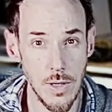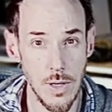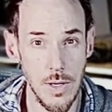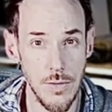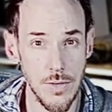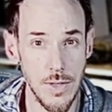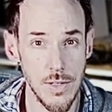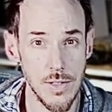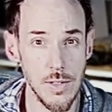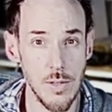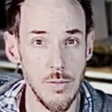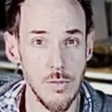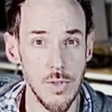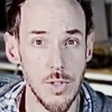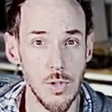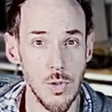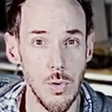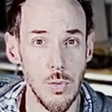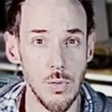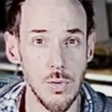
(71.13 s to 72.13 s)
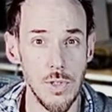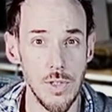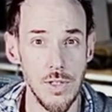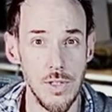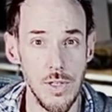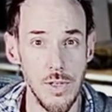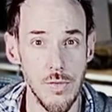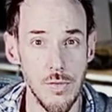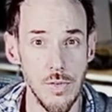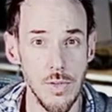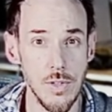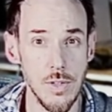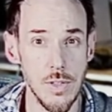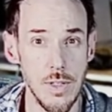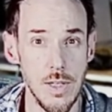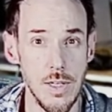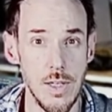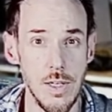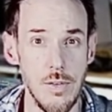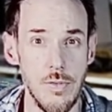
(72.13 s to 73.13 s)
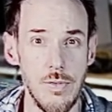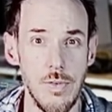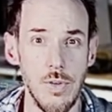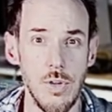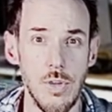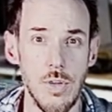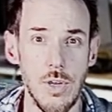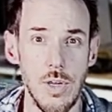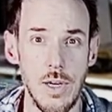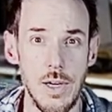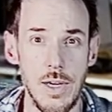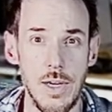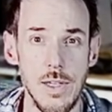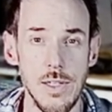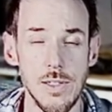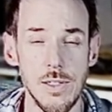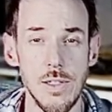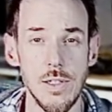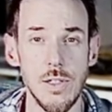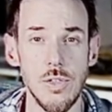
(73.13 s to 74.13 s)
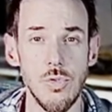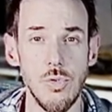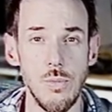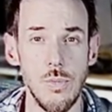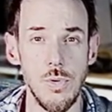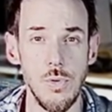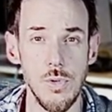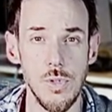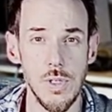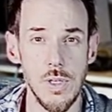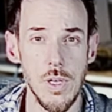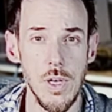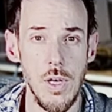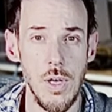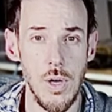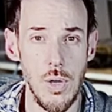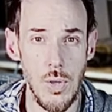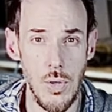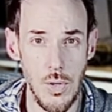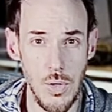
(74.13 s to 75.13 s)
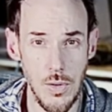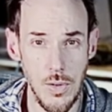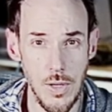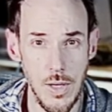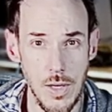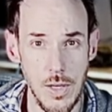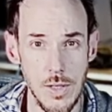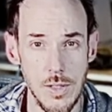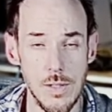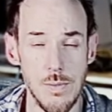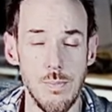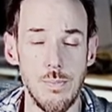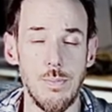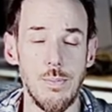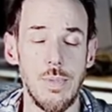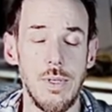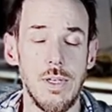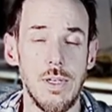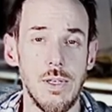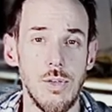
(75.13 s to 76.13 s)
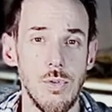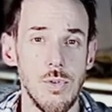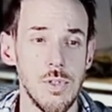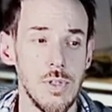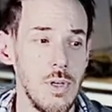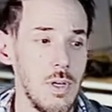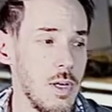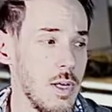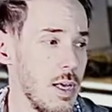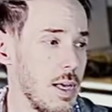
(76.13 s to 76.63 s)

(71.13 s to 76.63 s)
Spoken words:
And that's something totally different than if you are listening to music on speakers.